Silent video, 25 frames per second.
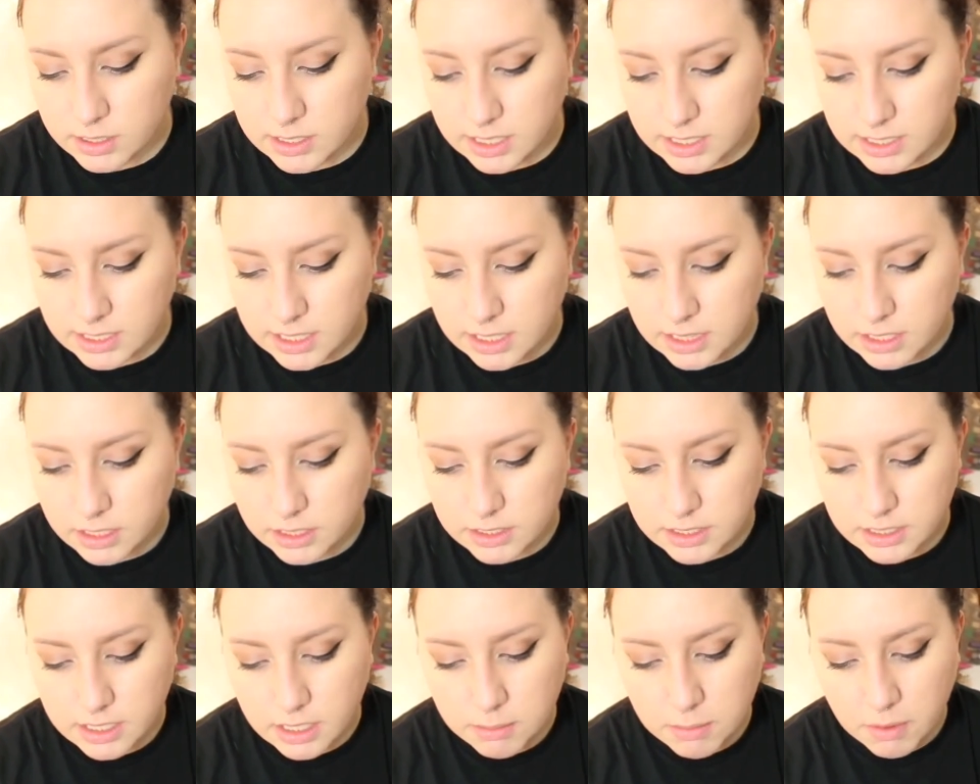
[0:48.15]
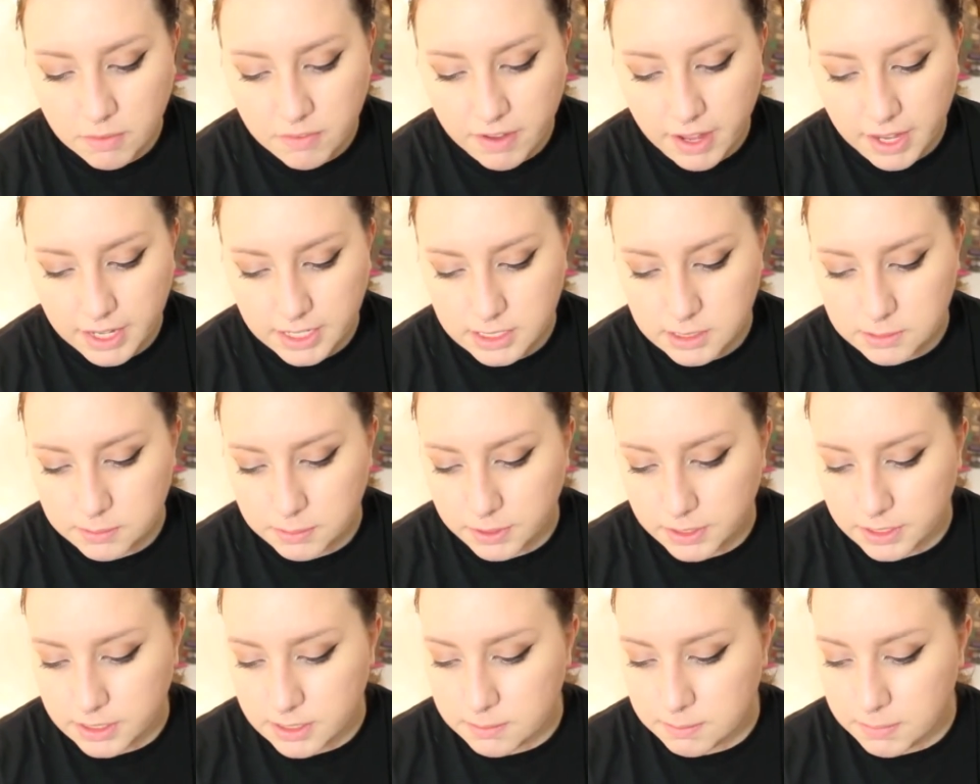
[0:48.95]
It says that their team of
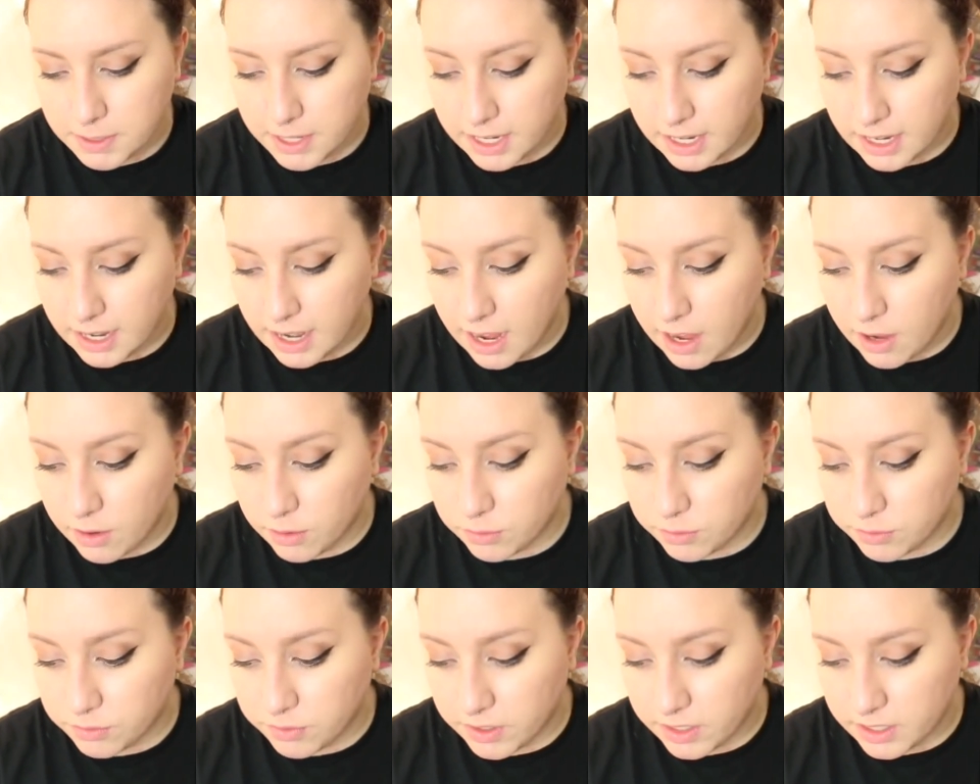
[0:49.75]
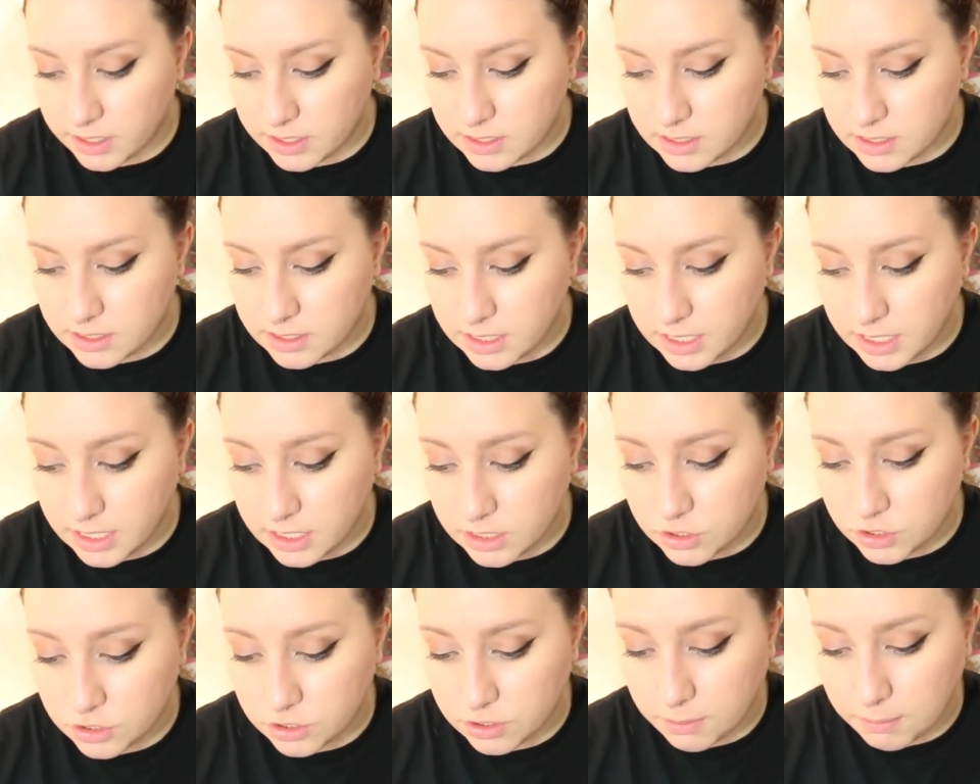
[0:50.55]
experts pick an outfit
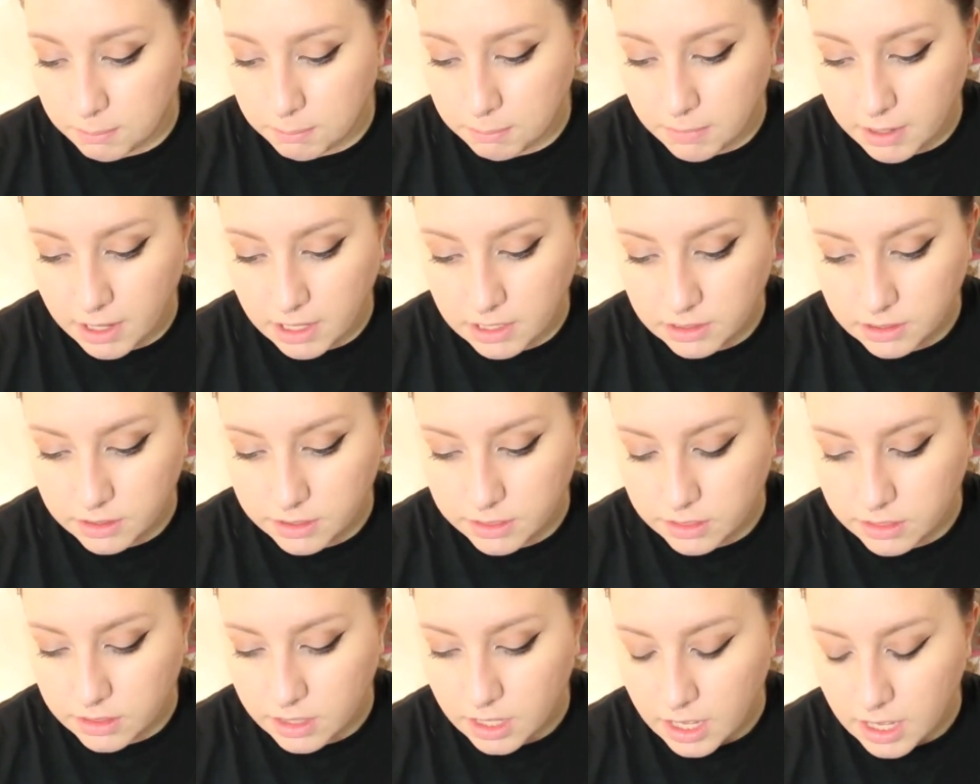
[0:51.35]
each month,